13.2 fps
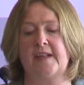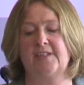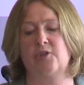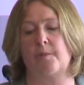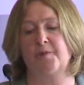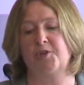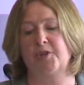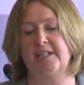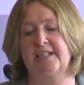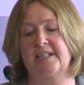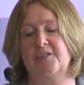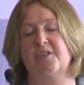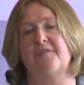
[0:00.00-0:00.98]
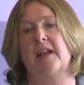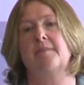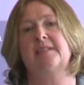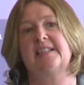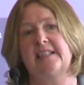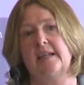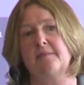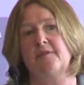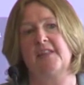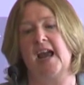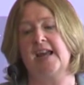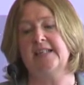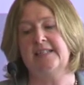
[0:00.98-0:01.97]
has an opportunity to develop some of
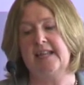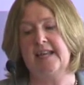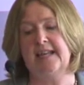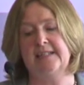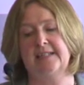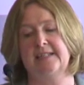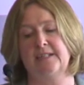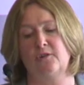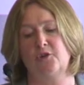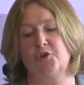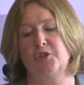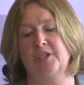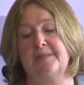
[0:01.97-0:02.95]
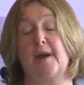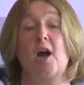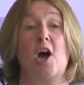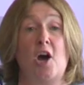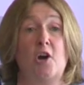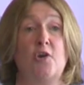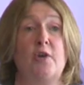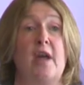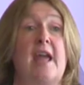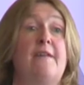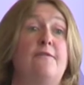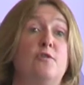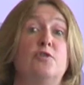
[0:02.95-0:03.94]
the ideas and solutions about how
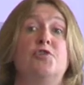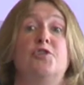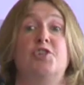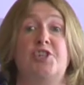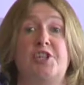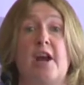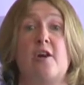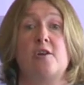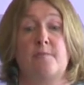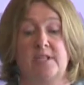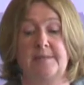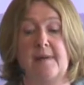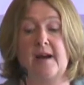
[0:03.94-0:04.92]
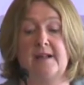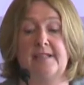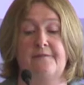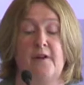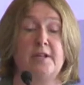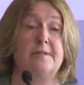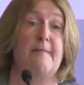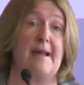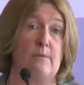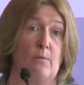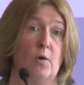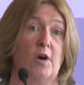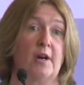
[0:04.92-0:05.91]
a future shared prosperity fund
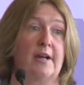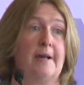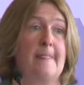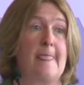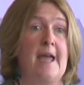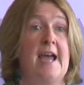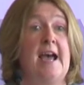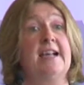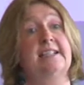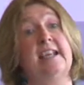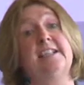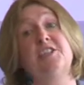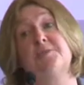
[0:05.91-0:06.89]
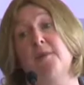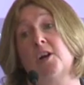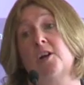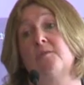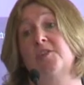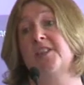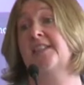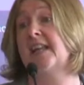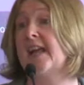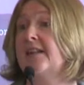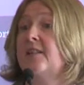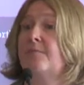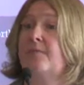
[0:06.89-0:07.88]
might work. As Katie Schmucker was just
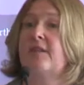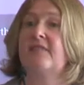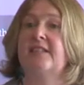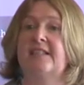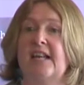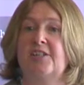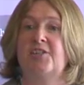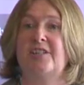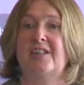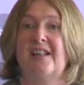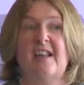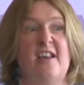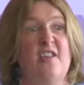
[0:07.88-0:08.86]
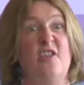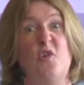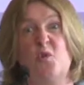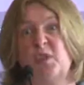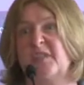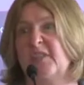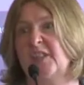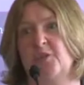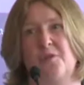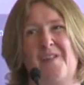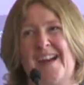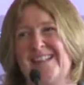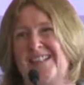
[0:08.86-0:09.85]
saying in the previous session, those of us
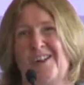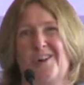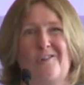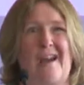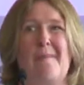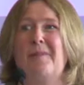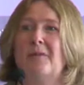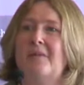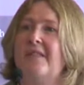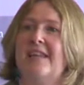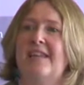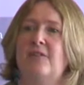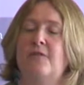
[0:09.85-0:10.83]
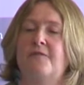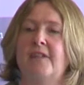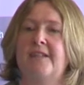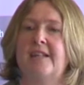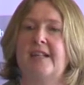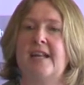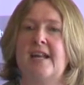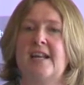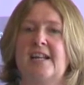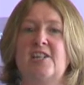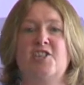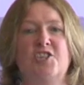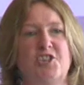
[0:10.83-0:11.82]
who've had to grapple with EU funding
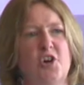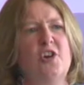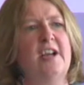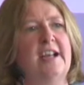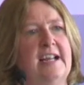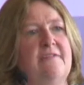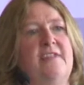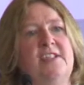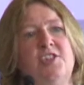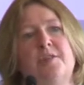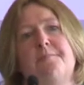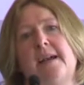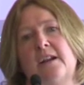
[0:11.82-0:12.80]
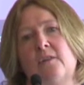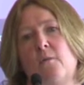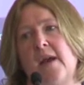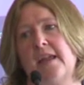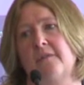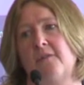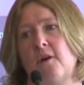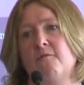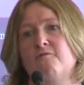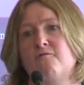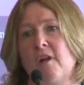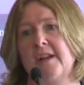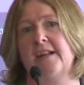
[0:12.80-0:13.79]
can certainly envisage a better way
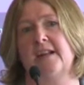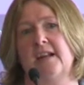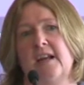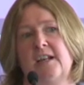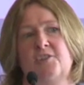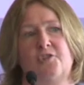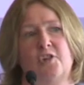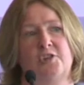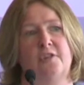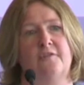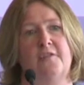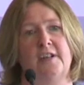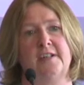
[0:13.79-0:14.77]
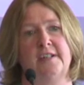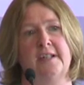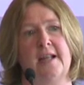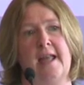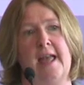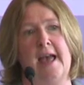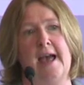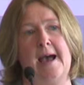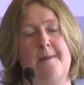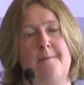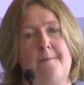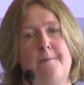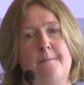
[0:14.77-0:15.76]
of running a structural fund.
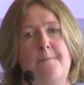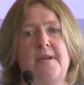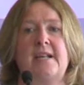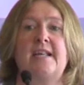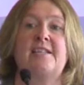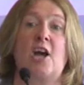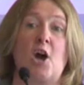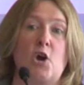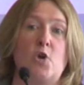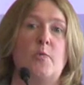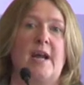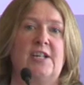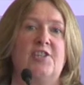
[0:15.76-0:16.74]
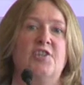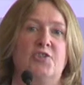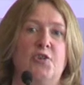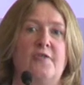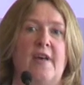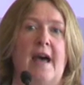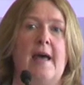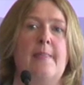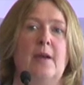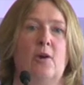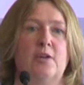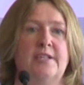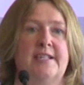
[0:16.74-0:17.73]
But it's how we actually do that in the
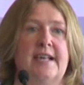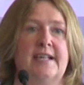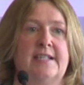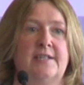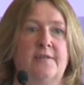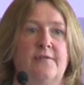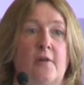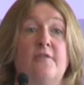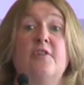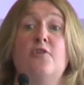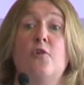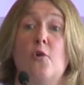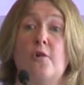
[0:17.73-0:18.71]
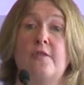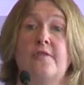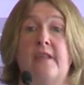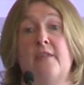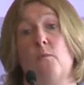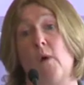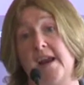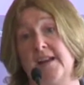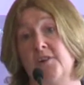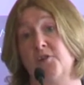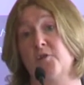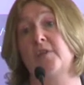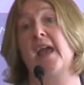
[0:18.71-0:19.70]
context of the North and the wider
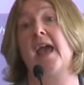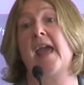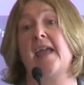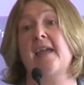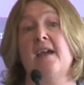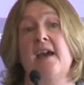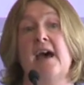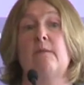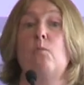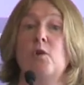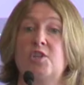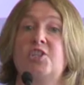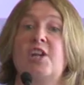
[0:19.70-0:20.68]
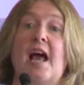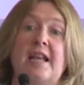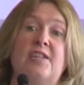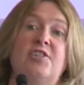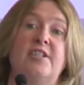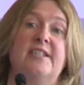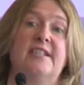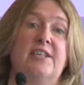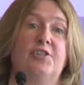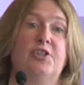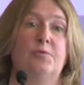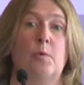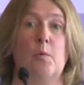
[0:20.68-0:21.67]
UK and what challenges and
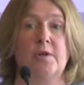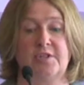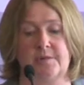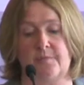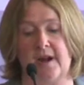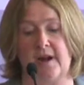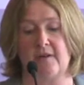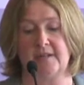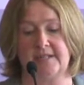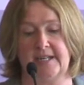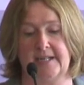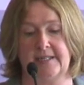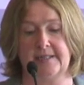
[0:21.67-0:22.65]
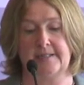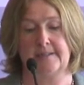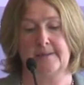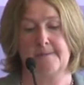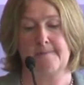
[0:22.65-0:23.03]
issues we want to prioritise.